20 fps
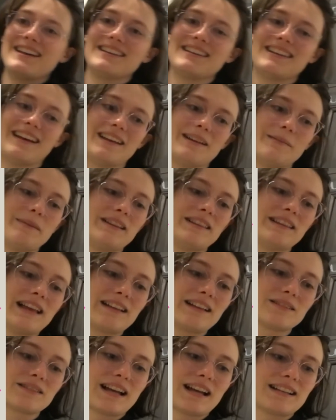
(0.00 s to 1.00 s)
And I mean,
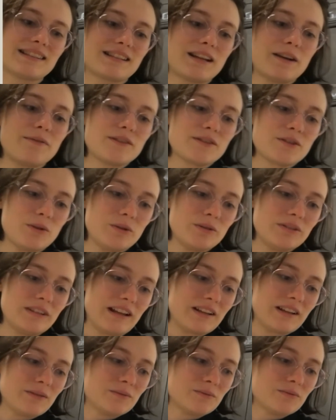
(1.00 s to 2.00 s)
that stuff is
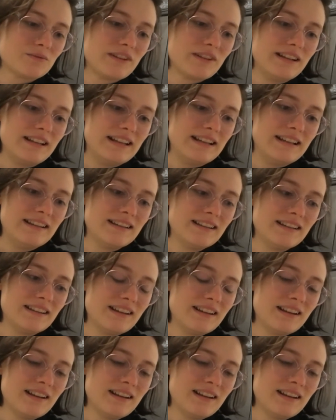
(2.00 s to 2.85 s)
all like really